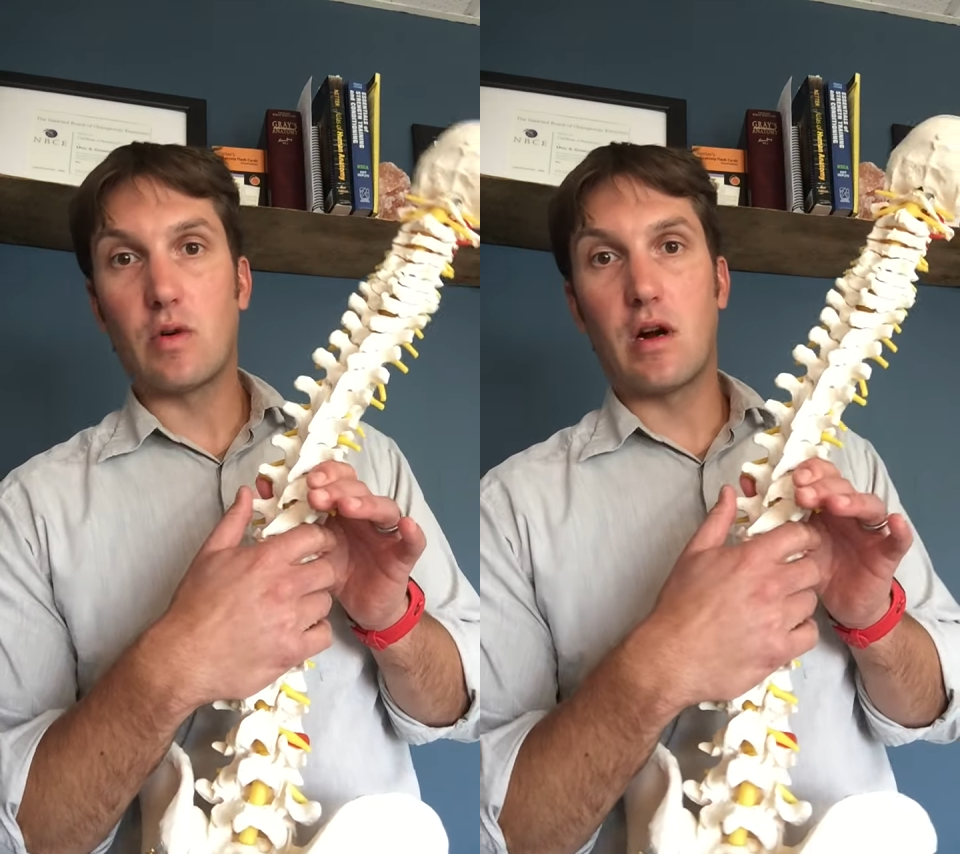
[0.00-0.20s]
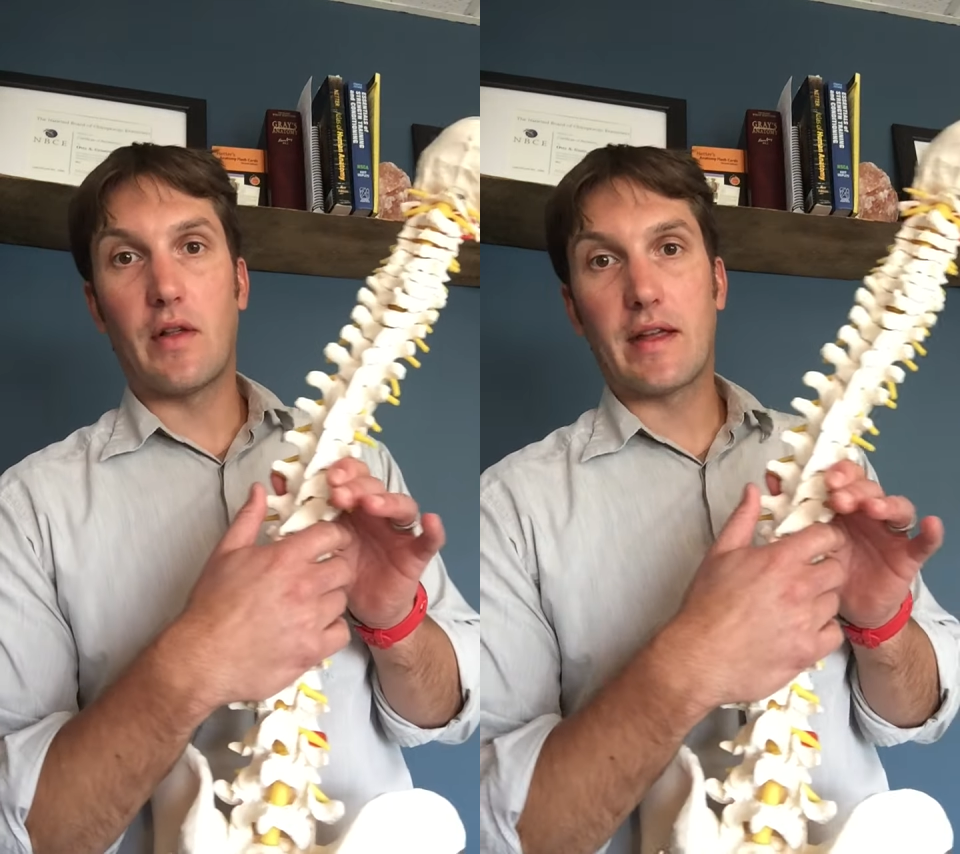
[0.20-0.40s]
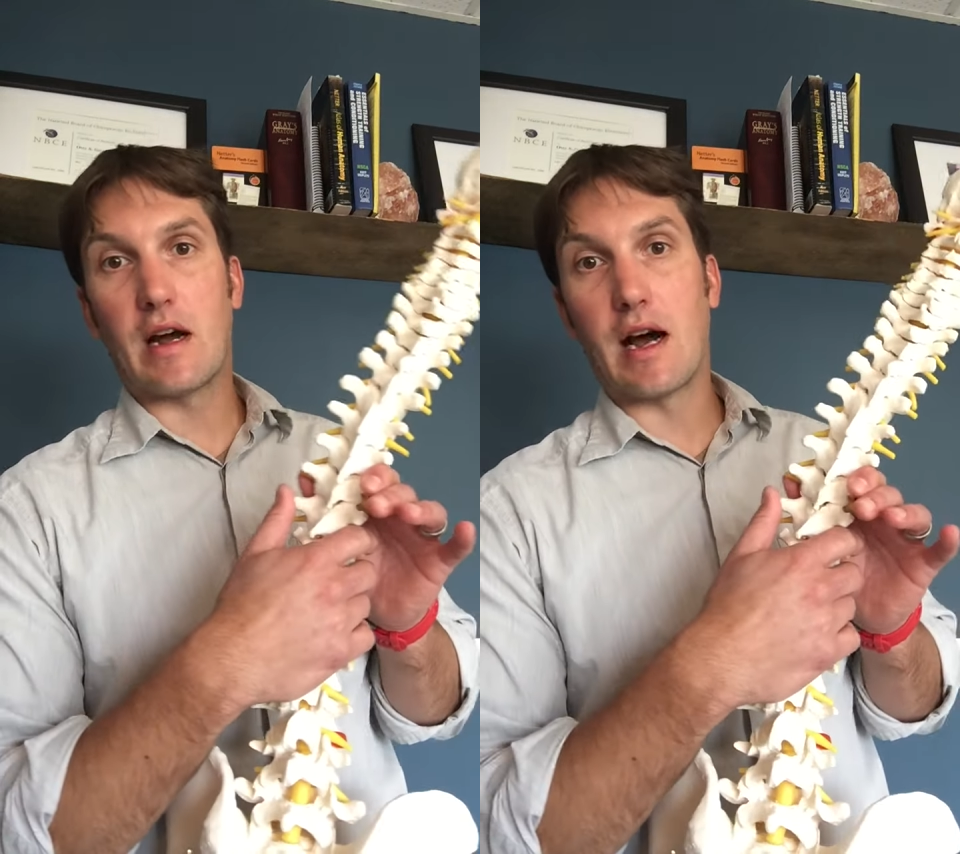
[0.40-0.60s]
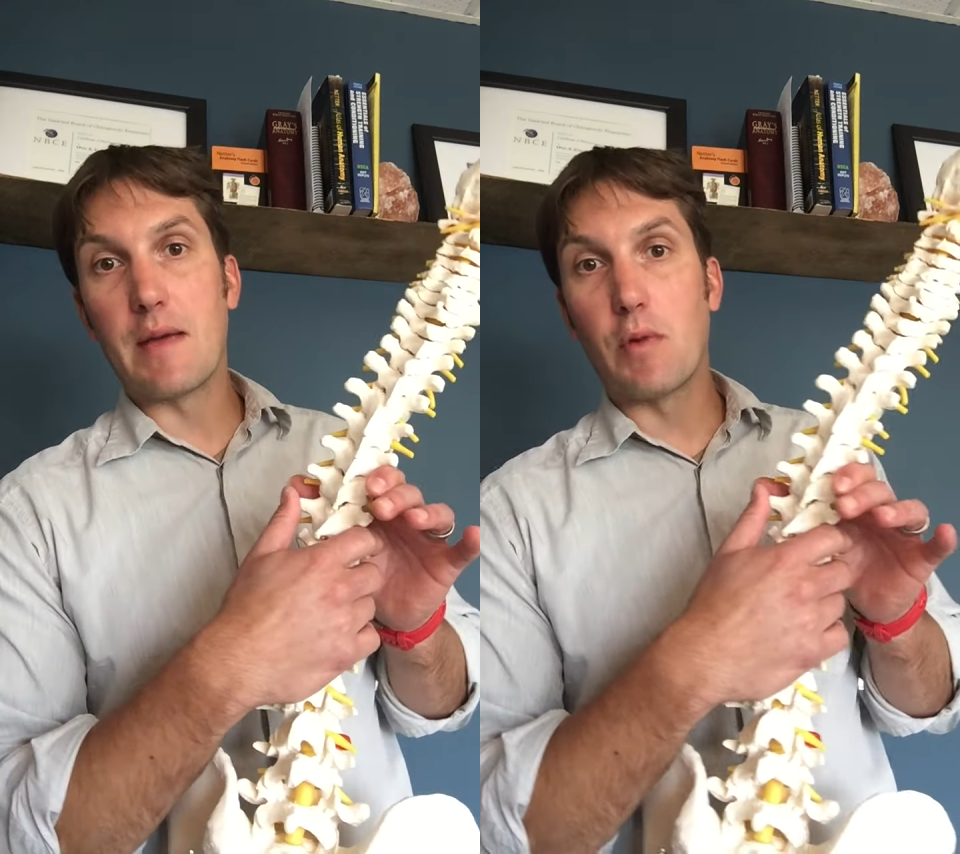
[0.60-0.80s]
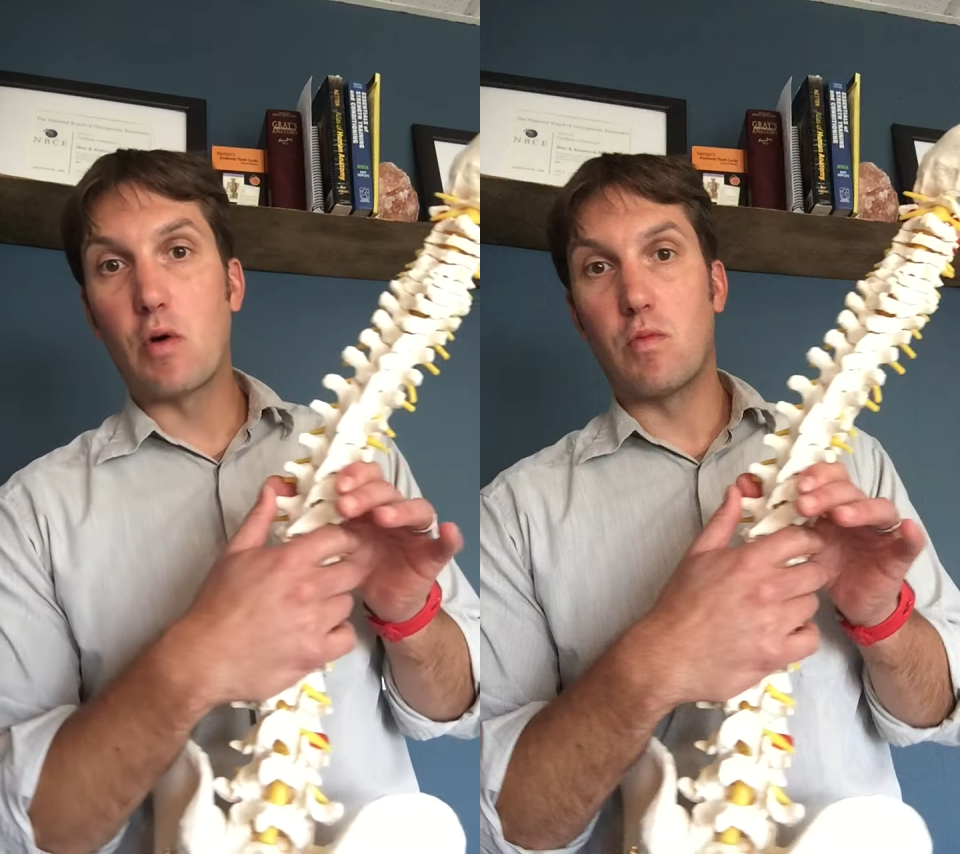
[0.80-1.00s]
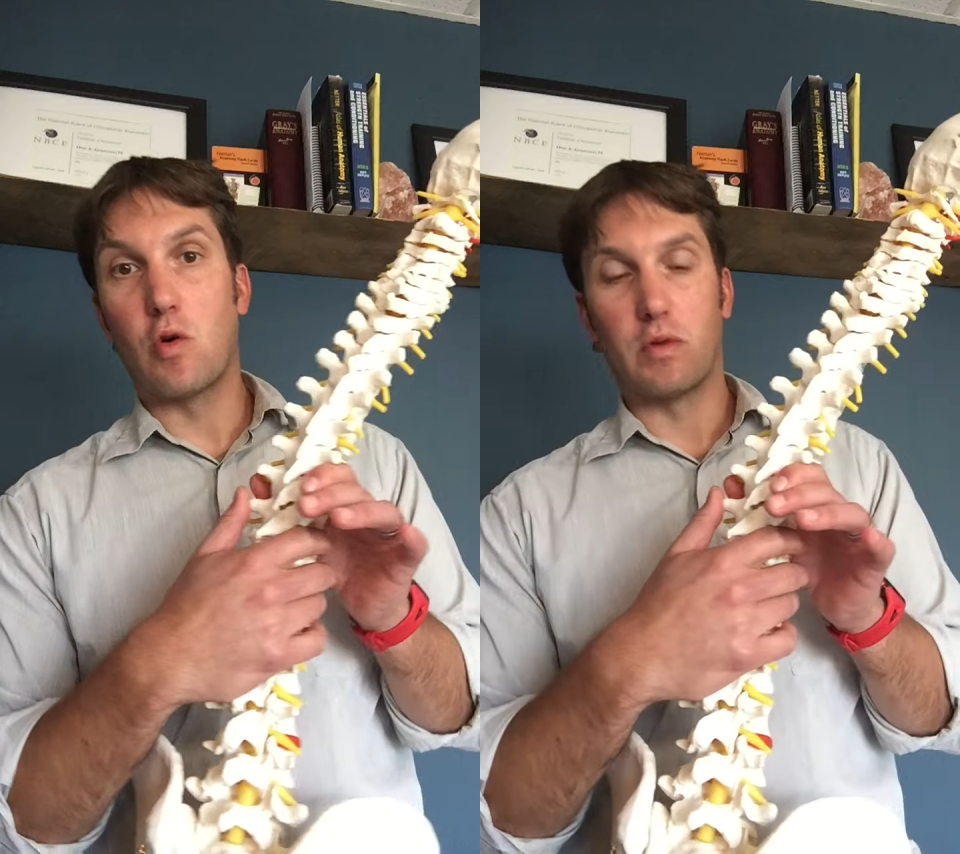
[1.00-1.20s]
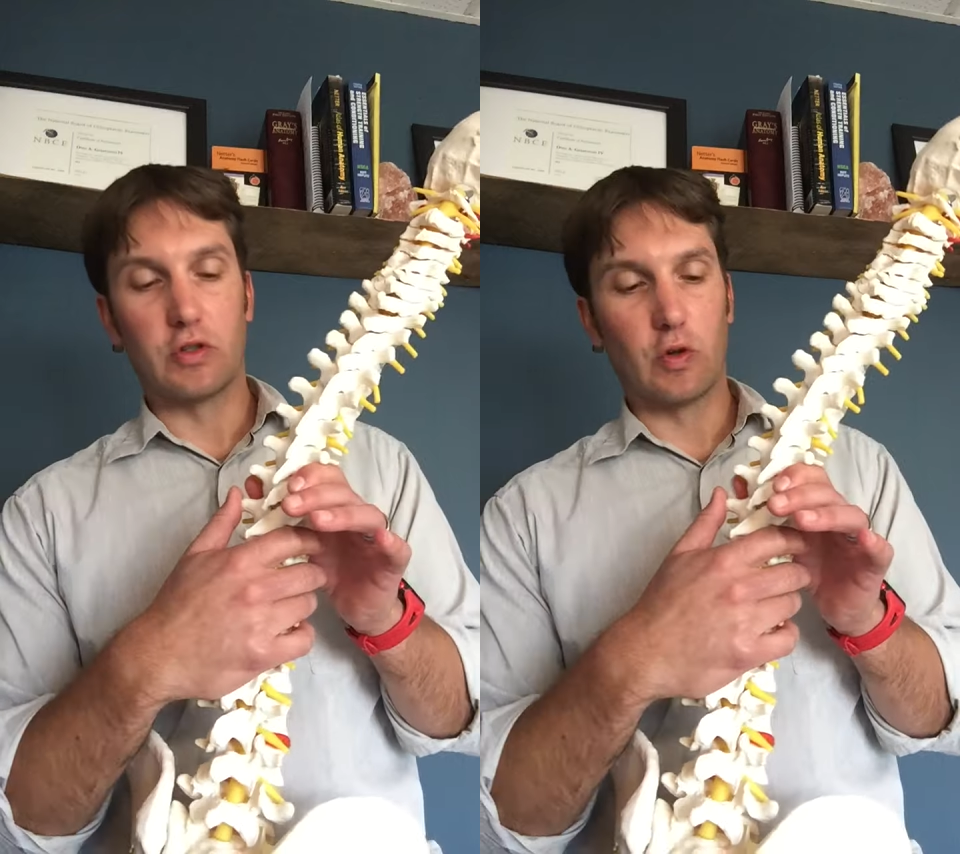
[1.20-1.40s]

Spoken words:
we'll call that a hypomobile